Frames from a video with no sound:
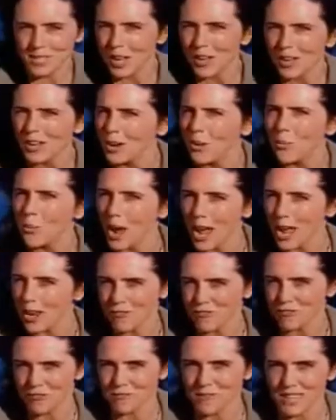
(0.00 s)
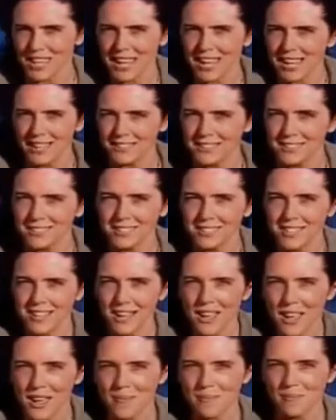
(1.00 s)
turning away from the east.
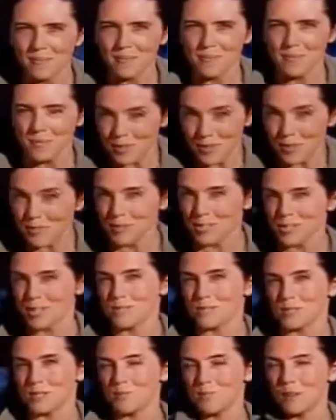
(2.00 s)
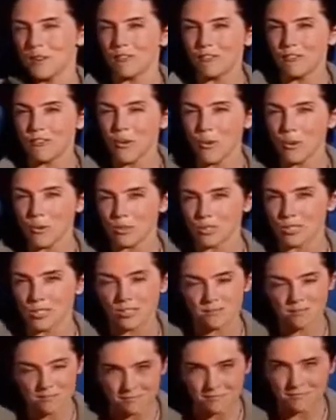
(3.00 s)
The Muslims had been
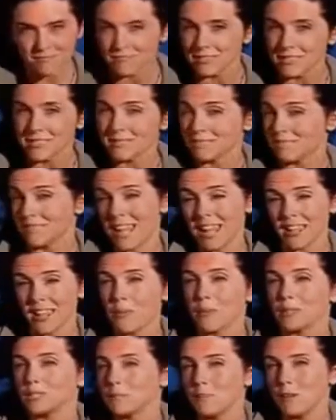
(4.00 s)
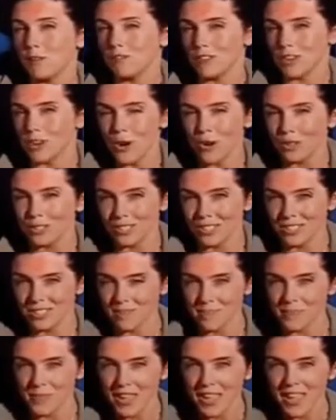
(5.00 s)
fought, and now they were to be
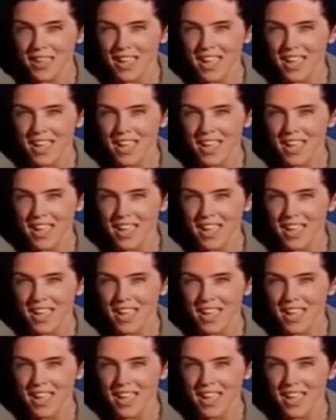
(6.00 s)
forgotten.